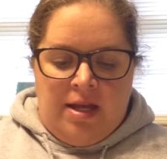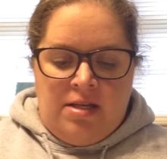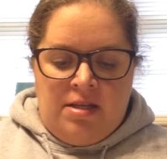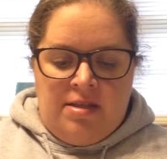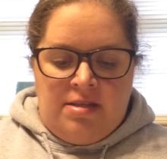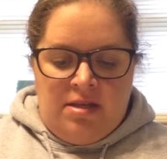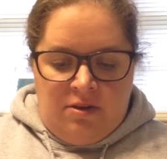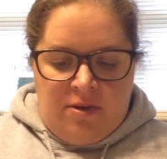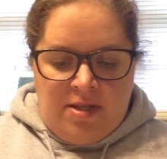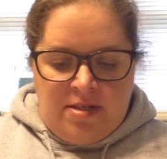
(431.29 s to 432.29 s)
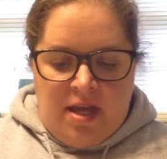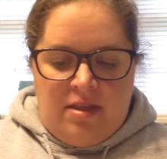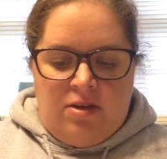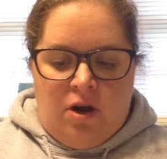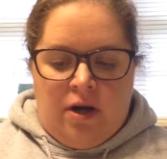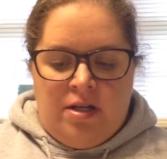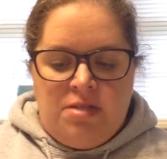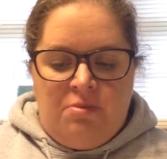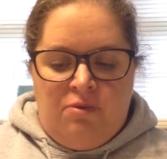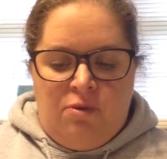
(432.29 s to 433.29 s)
into the stillness and the
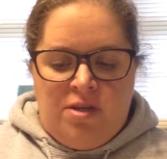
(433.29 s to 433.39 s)
darkness before